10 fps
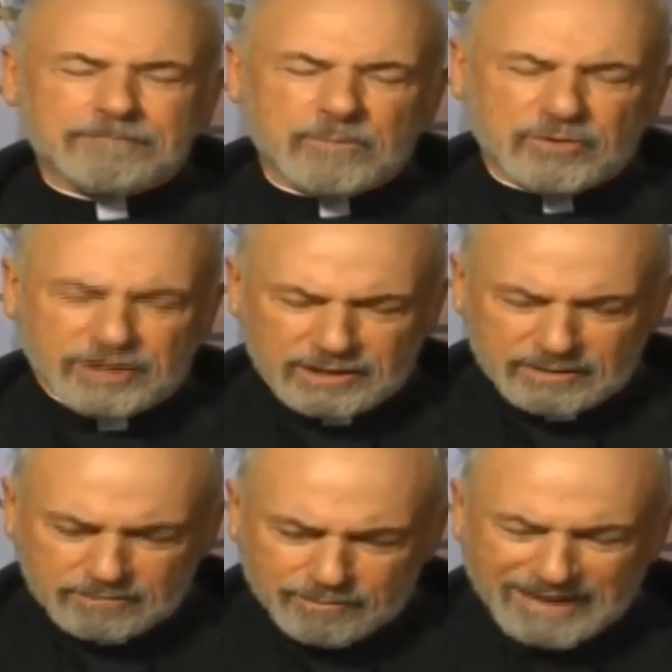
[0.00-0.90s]
the
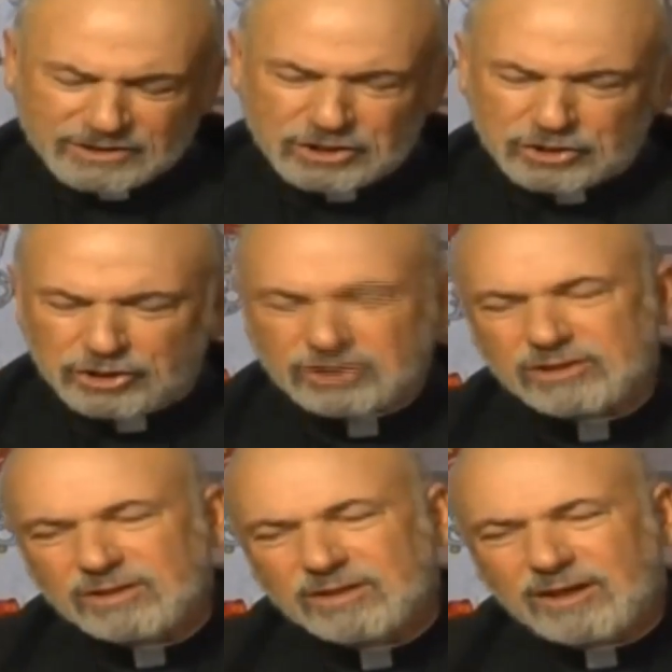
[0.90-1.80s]
messages
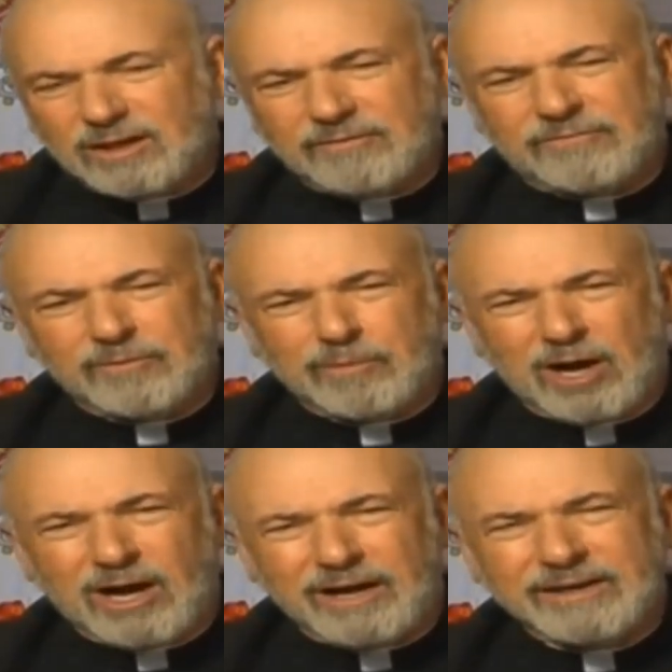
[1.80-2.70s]
from
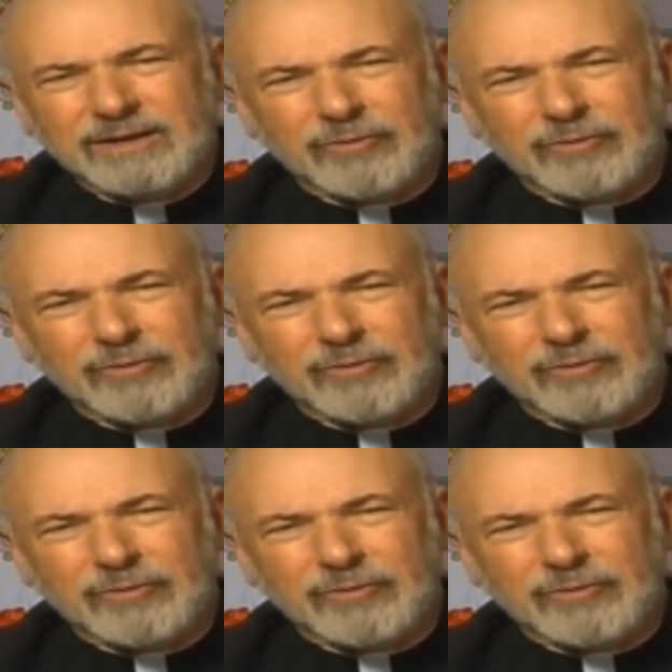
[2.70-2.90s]
God.